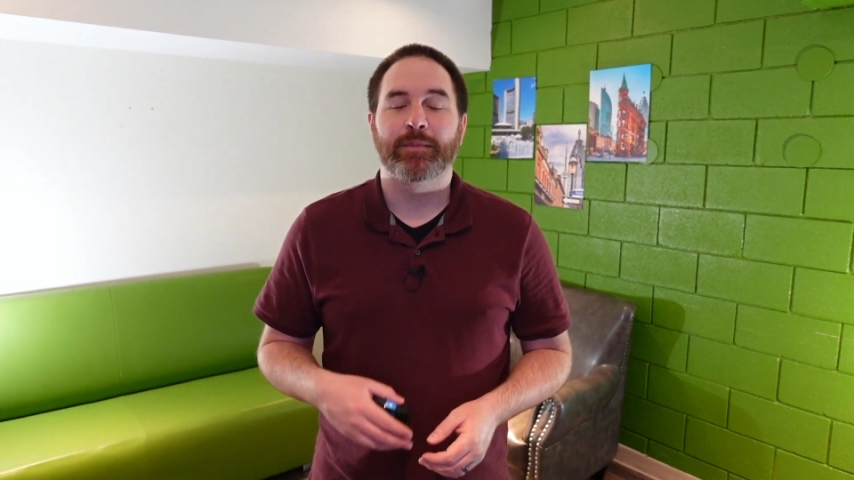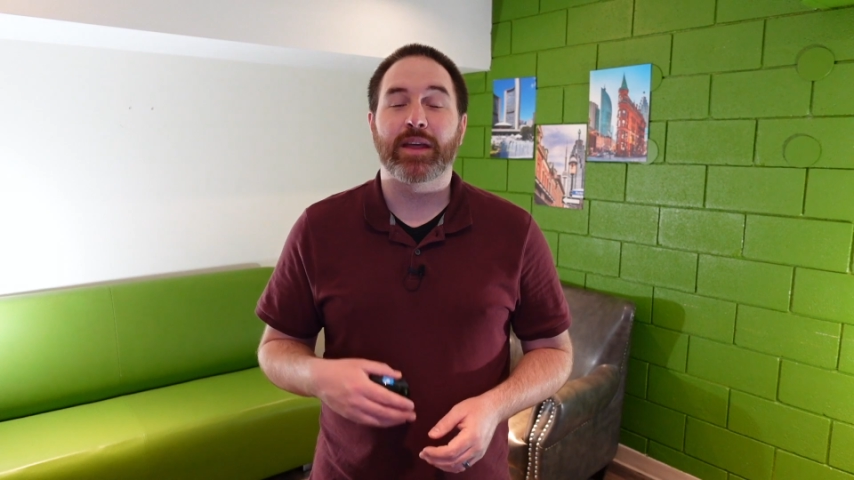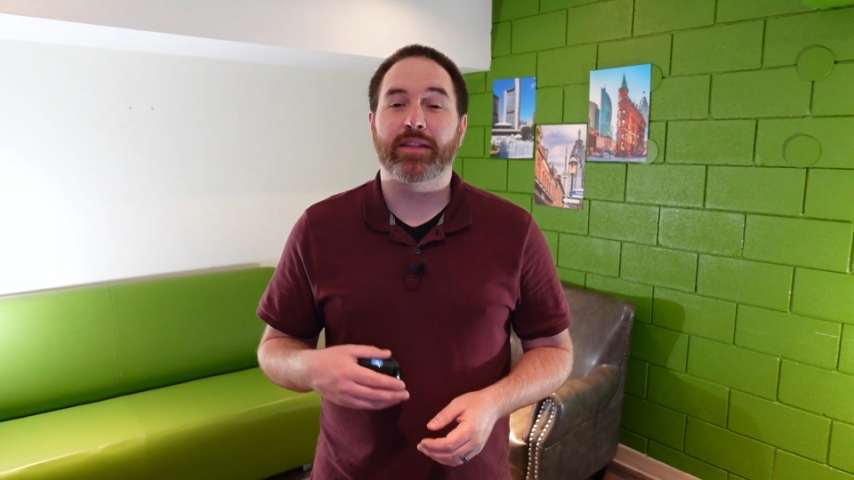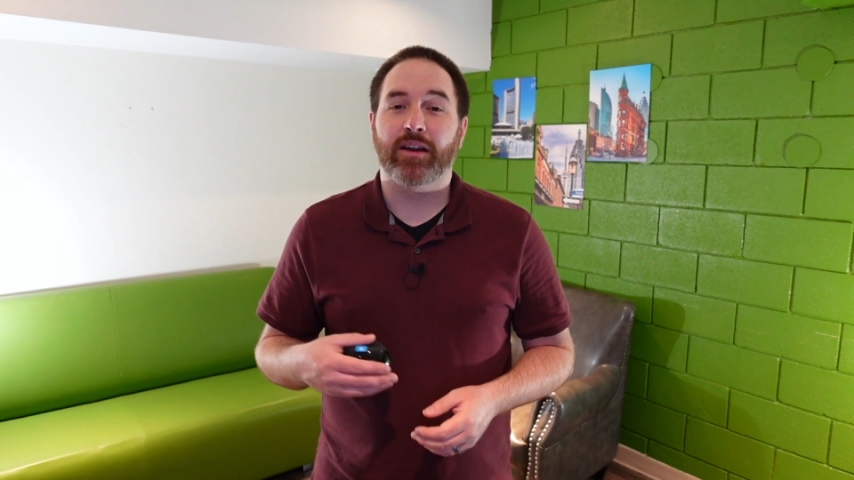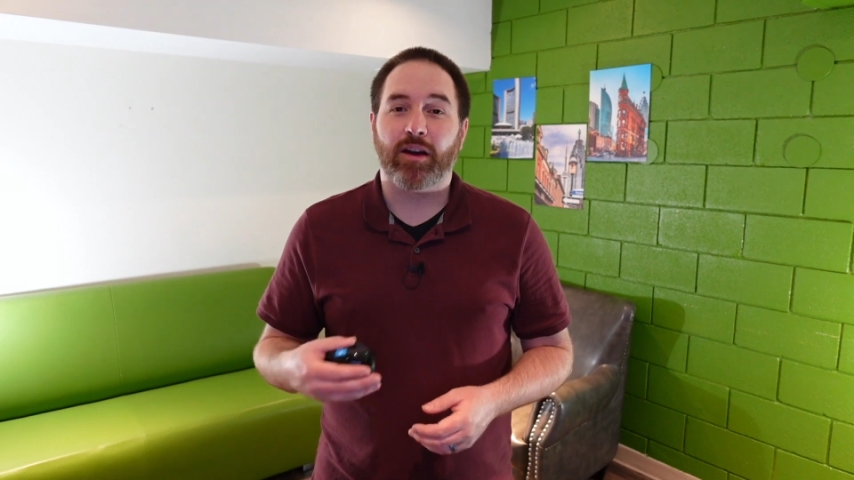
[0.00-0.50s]

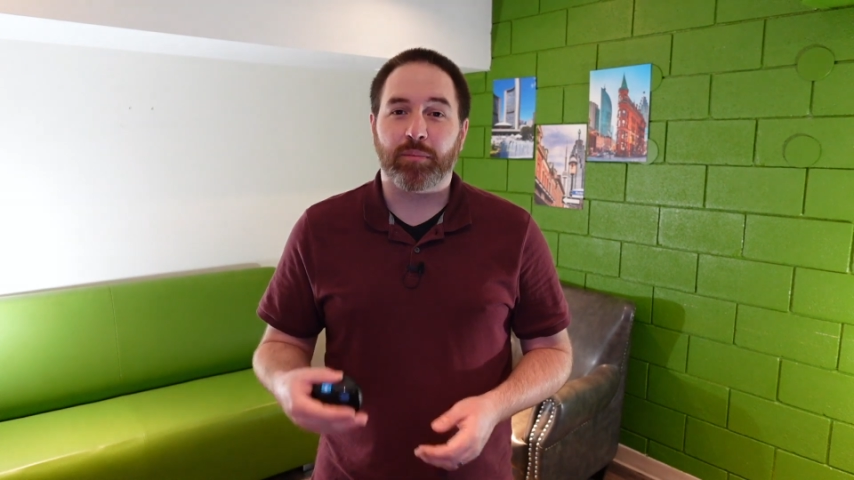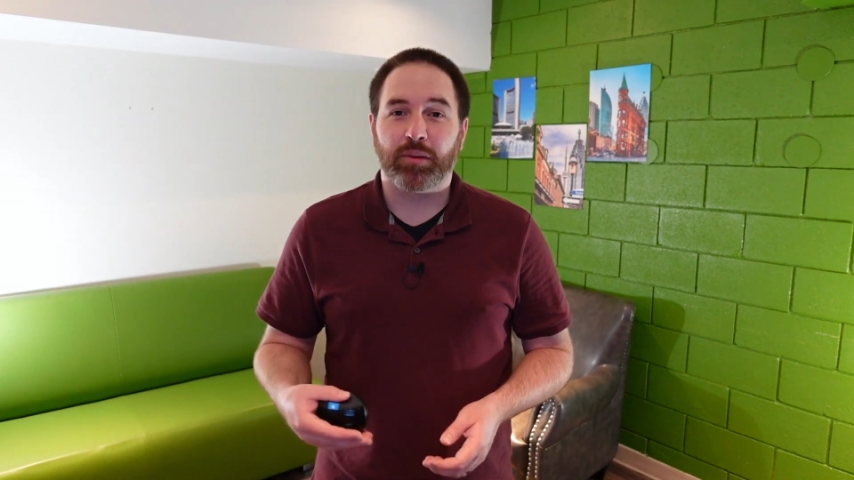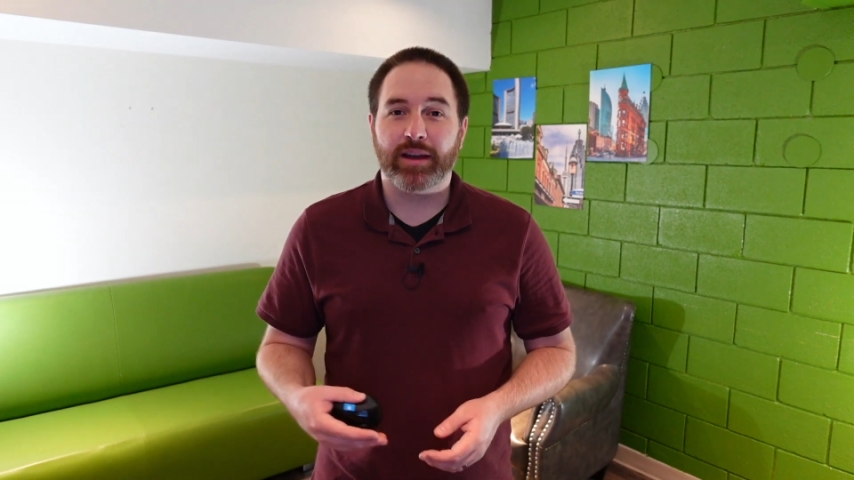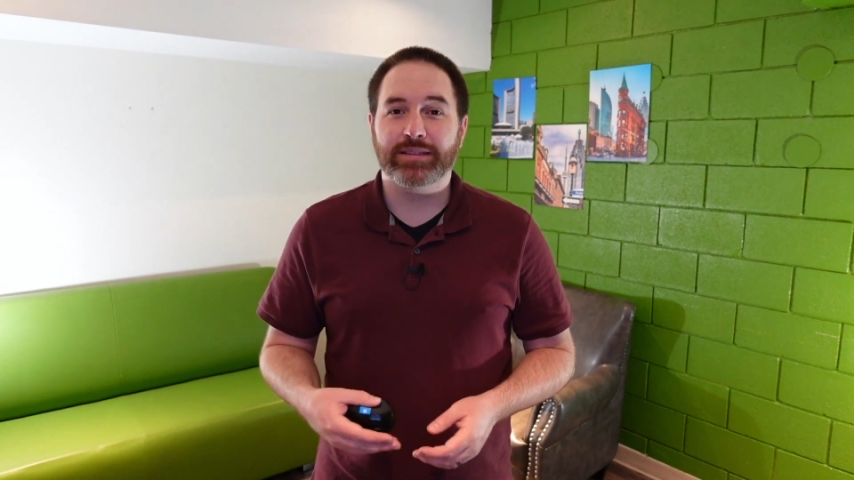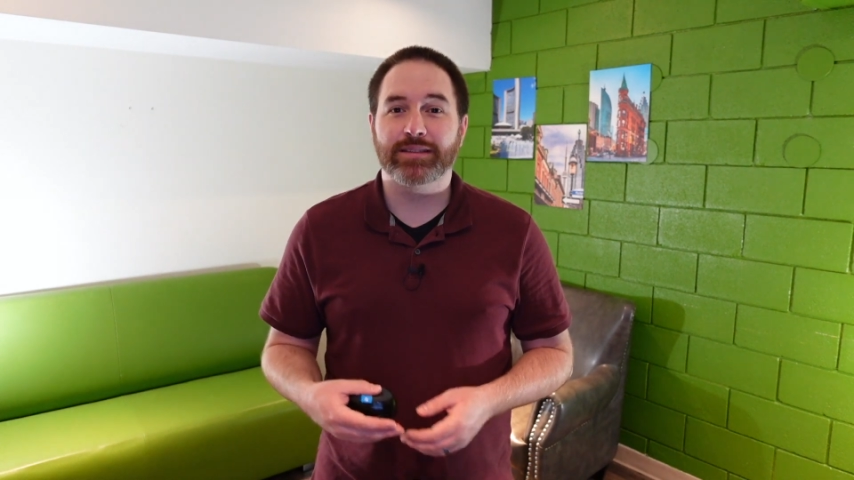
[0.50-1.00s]
that there are
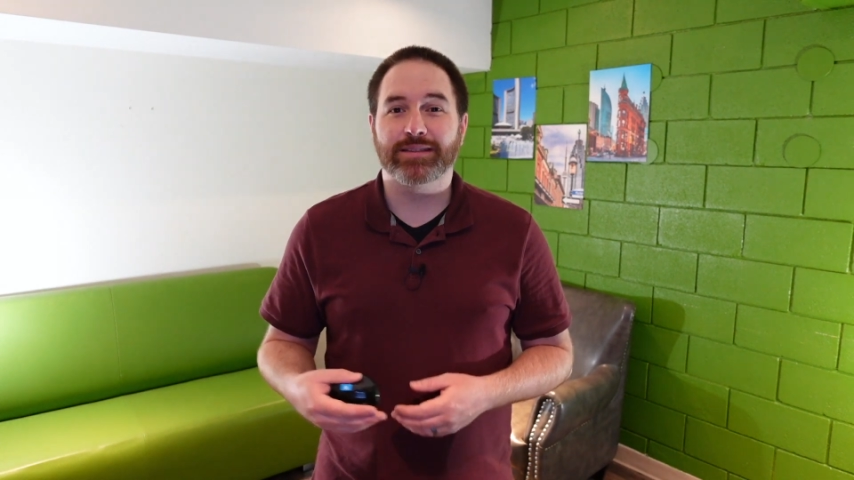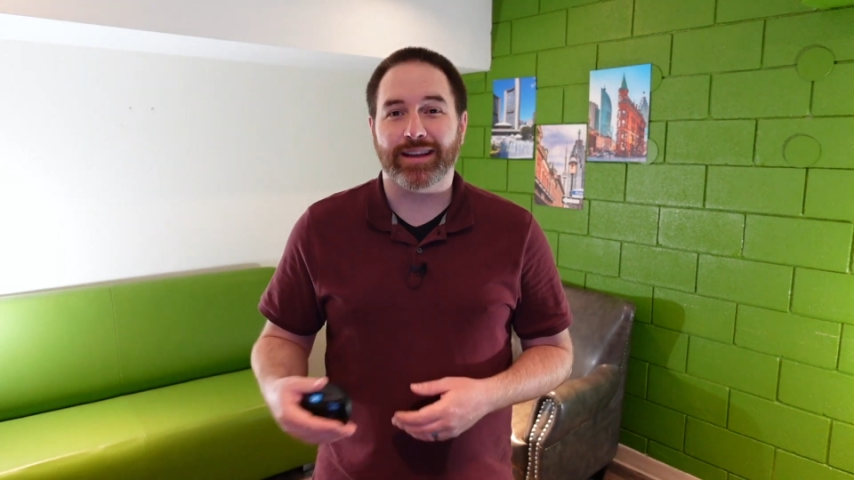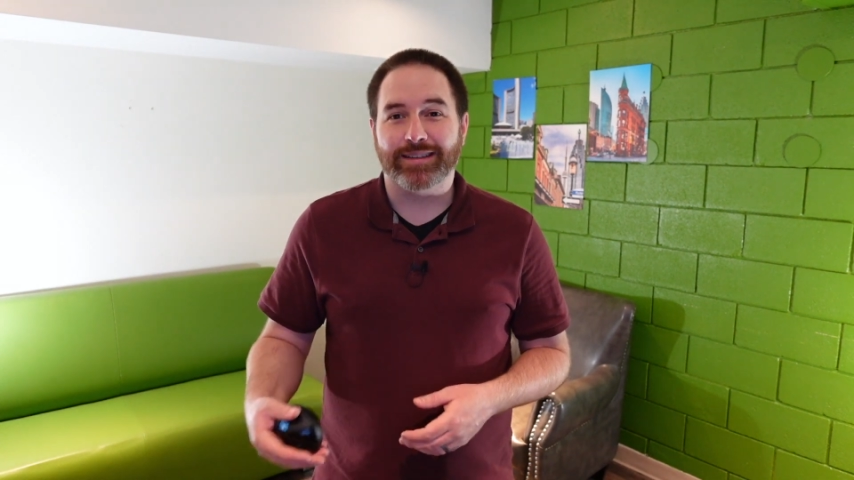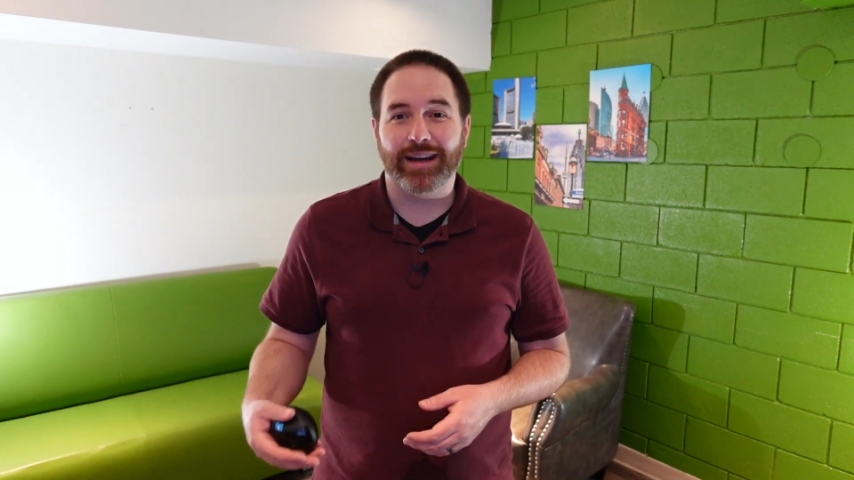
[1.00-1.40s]
places and